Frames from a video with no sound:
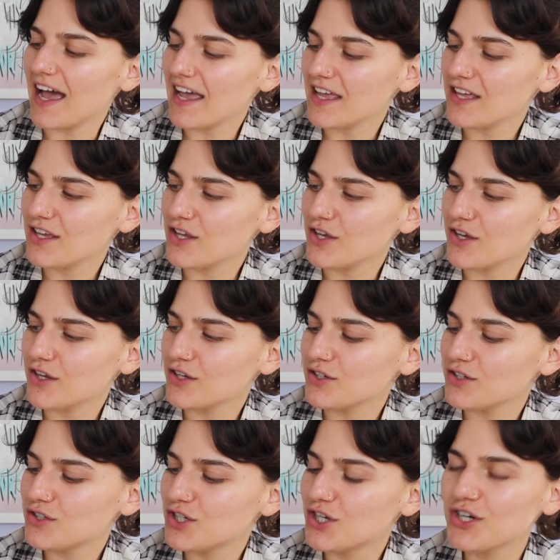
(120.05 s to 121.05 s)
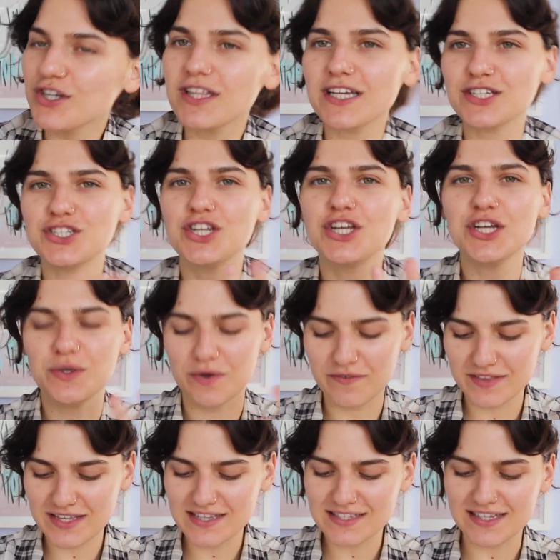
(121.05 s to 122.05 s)
I took 2
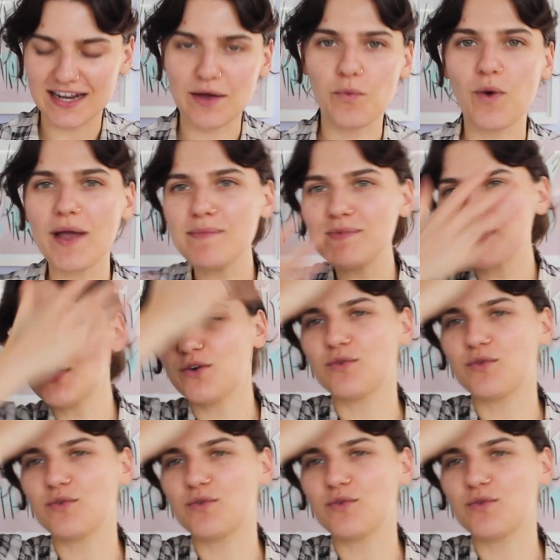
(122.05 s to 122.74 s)
of these and I wiped it